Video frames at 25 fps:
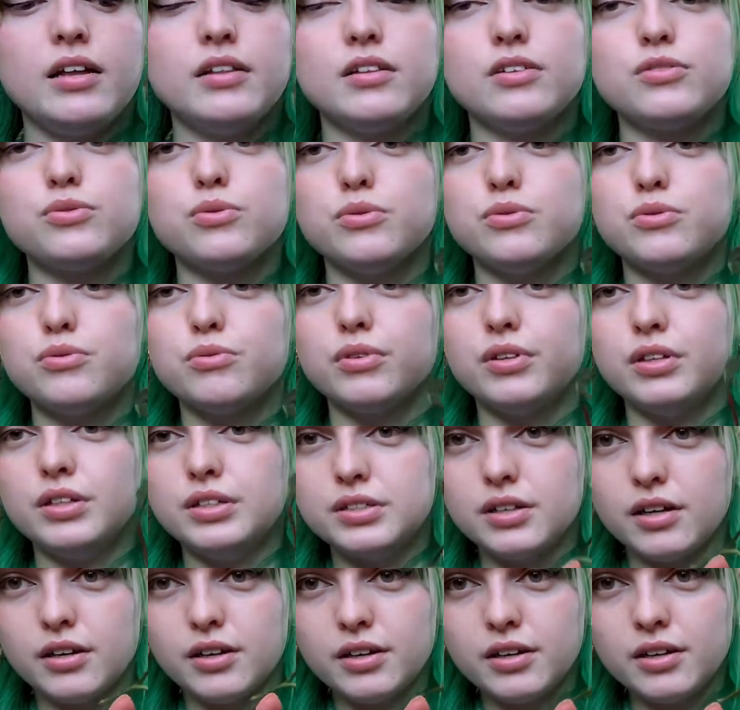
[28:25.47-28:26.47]
This one's really
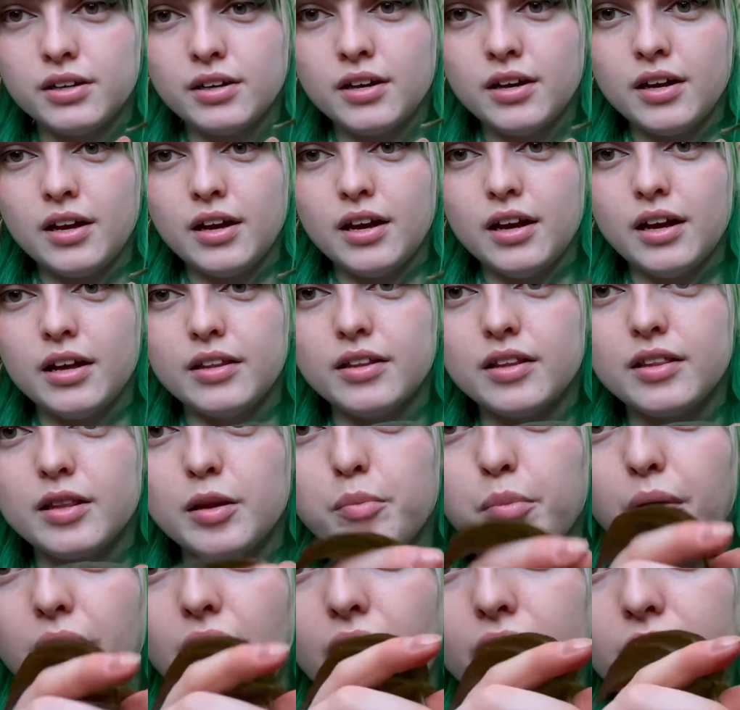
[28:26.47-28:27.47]
dark. And then the
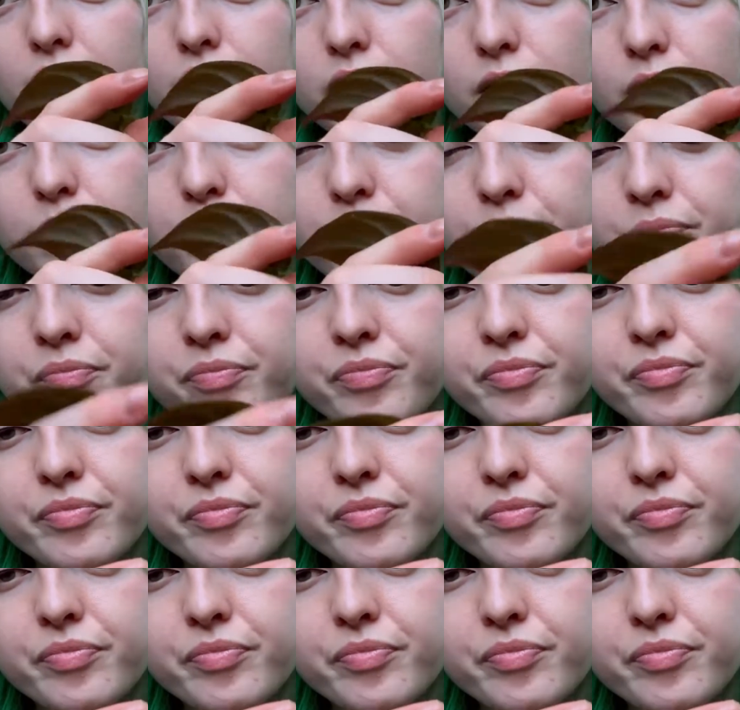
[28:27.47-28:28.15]
bottom